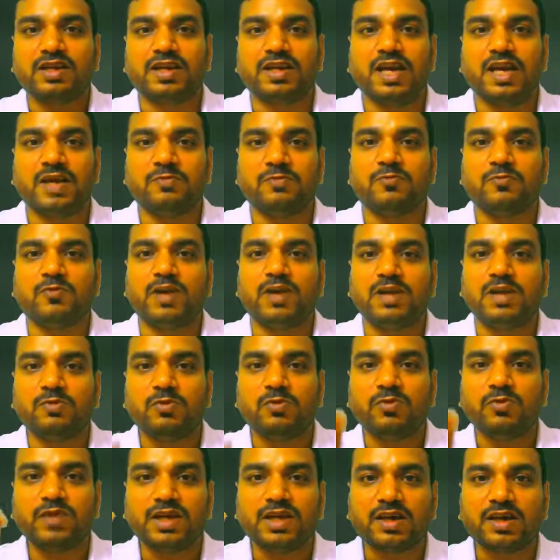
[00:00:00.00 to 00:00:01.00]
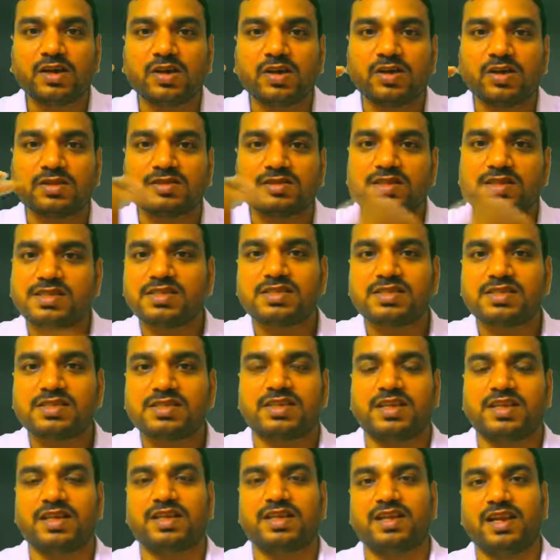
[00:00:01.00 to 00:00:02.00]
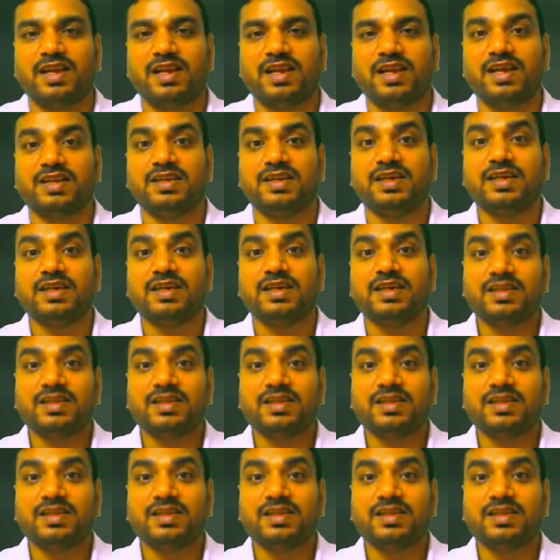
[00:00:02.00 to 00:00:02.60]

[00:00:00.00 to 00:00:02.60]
time while moving along the straight line,